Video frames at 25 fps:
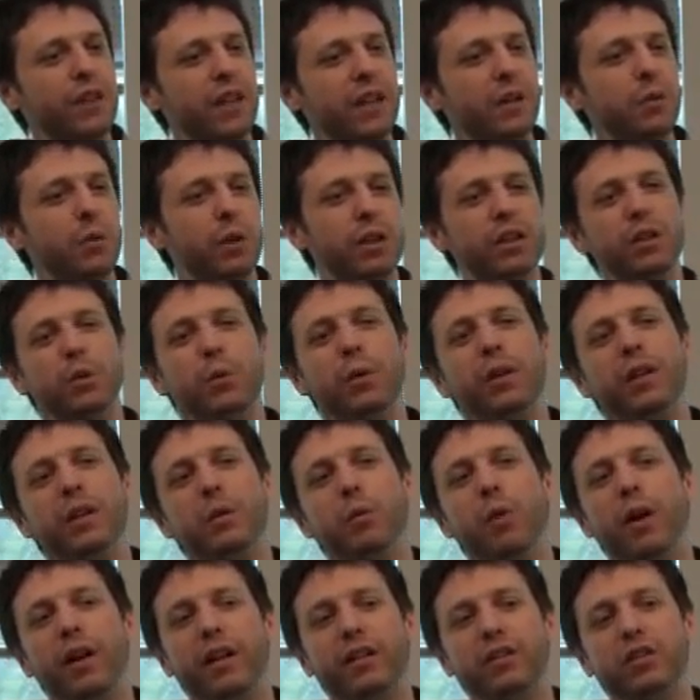thing where you really
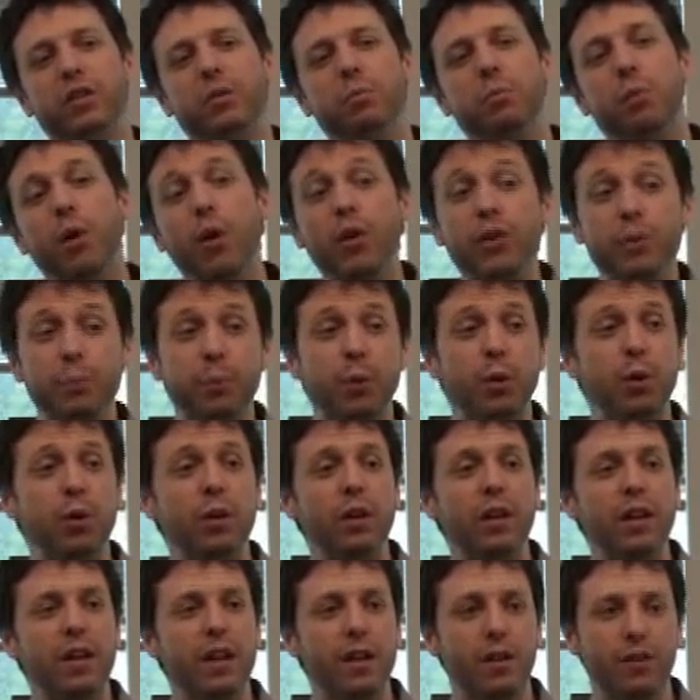want to do
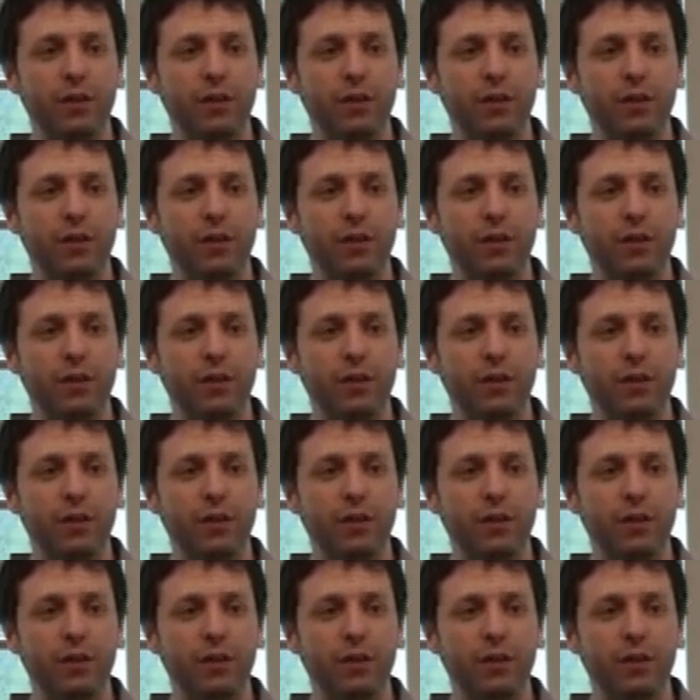multiple